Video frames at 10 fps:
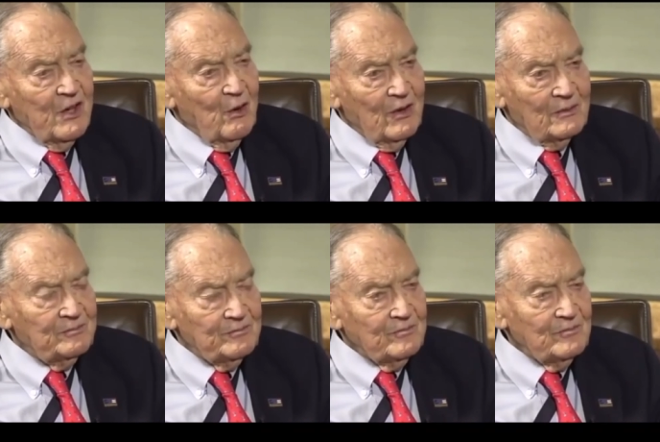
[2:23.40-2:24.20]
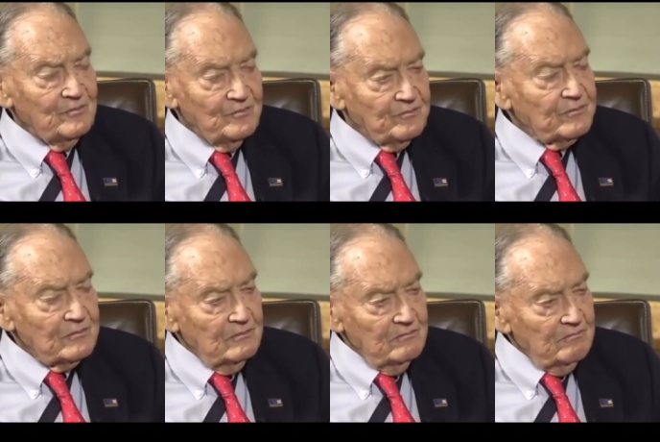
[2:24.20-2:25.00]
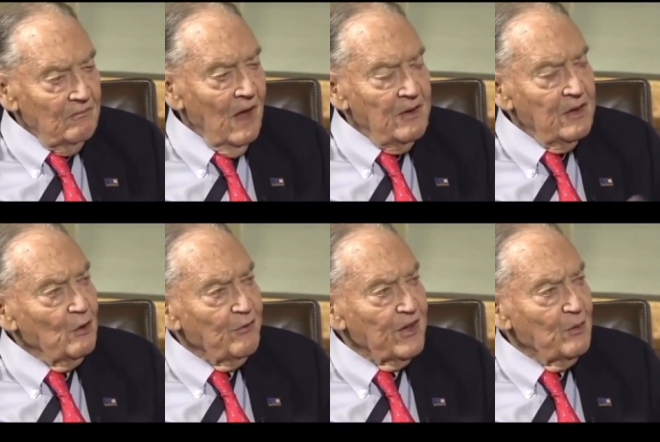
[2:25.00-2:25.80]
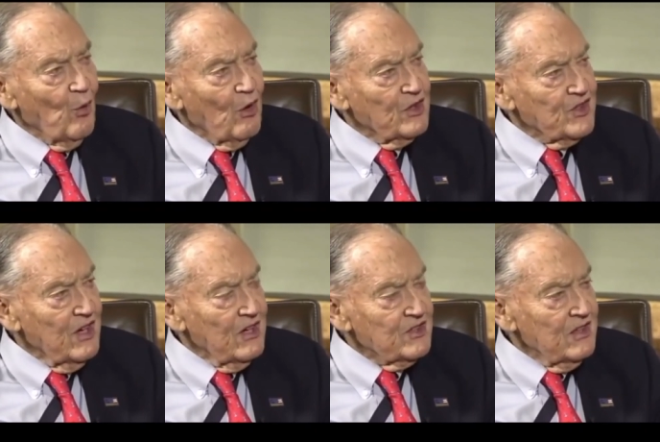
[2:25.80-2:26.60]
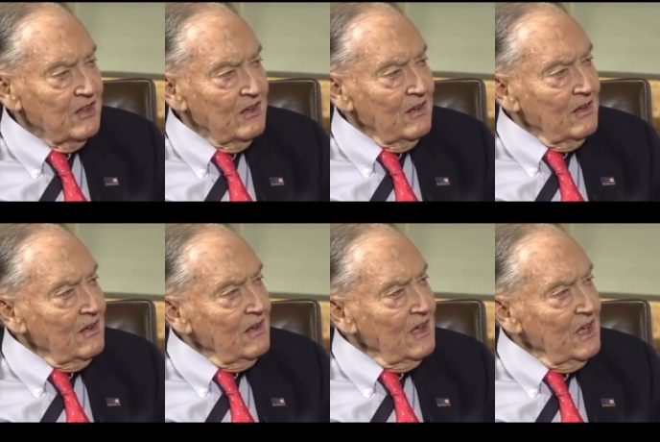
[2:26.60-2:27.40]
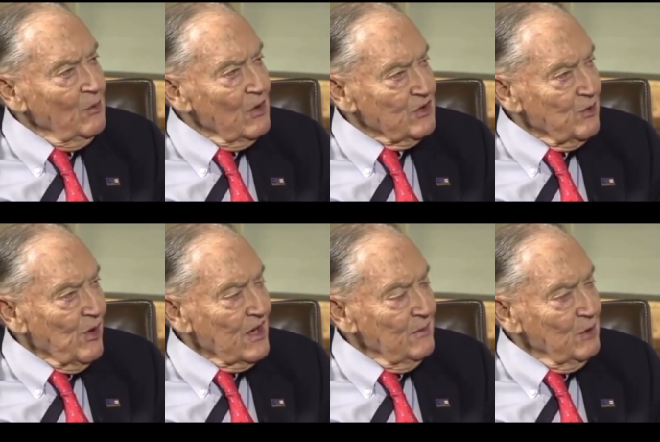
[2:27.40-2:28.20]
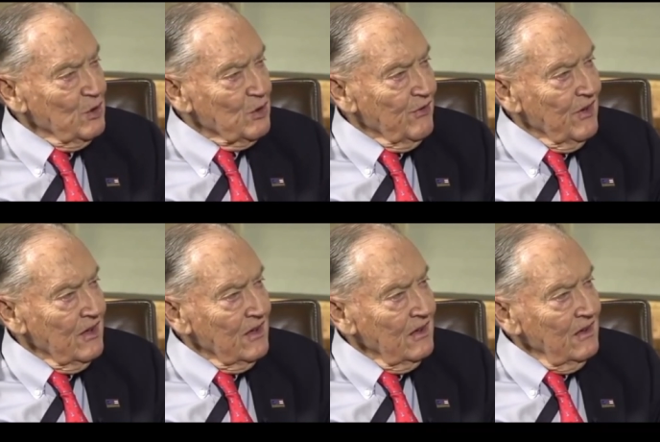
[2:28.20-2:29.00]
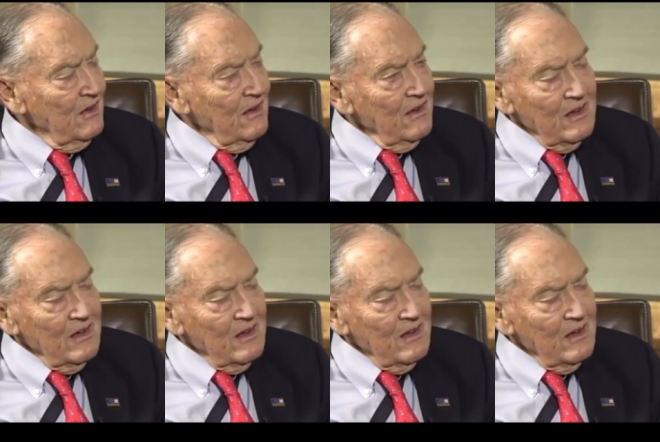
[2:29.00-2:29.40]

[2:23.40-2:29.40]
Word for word: So, um, and then don't forget in Warren's case, he wasn't running a mutual fund. Mm-hmm.